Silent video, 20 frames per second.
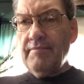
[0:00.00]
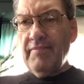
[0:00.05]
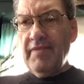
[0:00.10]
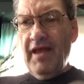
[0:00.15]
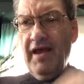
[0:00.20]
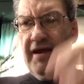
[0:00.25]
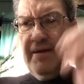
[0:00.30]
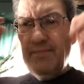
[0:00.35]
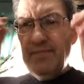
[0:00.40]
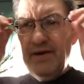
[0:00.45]

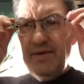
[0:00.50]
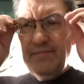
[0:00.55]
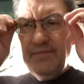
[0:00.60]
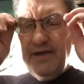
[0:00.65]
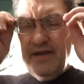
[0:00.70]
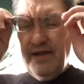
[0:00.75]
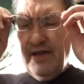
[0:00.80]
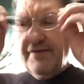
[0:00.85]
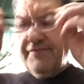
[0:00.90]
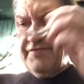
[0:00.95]
I
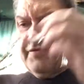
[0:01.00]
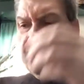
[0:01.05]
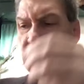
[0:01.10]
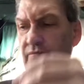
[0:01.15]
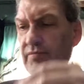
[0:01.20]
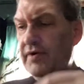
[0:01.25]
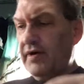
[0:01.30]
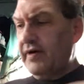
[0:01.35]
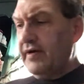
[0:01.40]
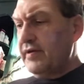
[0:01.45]
might have
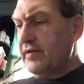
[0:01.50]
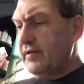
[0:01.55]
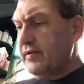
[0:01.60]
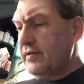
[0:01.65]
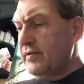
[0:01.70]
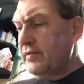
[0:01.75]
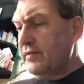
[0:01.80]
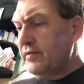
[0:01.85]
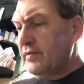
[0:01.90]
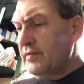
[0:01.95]
to
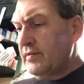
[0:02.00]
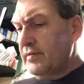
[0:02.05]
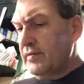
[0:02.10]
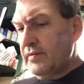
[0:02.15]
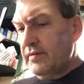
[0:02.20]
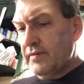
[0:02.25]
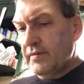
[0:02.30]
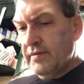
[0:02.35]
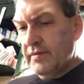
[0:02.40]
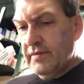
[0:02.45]

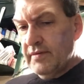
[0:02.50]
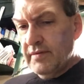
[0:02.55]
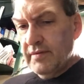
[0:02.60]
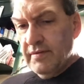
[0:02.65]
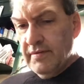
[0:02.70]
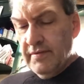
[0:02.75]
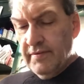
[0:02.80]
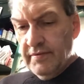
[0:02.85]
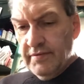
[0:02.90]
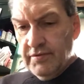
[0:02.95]

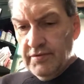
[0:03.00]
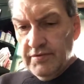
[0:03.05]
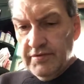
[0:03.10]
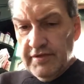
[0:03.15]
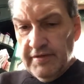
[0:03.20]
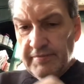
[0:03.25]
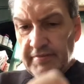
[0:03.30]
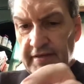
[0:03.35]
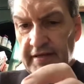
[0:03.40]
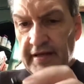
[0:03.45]
do
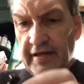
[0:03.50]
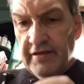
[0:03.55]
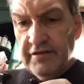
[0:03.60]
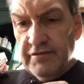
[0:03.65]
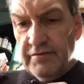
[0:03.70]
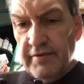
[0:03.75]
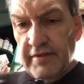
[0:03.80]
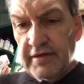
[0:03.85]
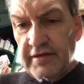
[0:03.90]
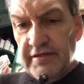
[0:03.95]
something else
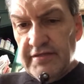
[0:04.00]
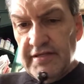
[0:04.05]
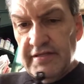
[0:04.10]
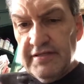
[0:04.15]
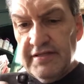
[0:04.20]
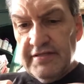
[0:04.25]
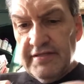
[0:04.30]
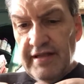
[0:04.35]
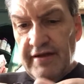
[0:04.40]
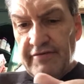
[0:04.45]
with it because this
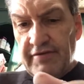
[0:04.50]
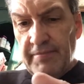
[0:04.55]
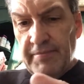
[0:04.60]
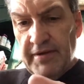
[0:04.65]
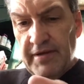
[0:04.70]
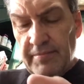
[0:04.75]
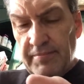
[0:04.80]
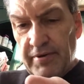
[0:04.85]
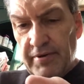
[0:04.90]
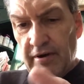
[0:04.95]
has never
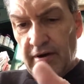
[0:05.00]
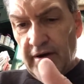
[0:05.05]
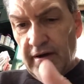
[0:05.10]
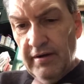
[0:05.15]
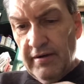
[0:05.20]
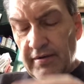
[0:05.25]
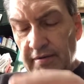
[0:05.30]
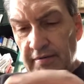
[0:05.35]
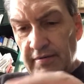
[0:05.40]
been apart.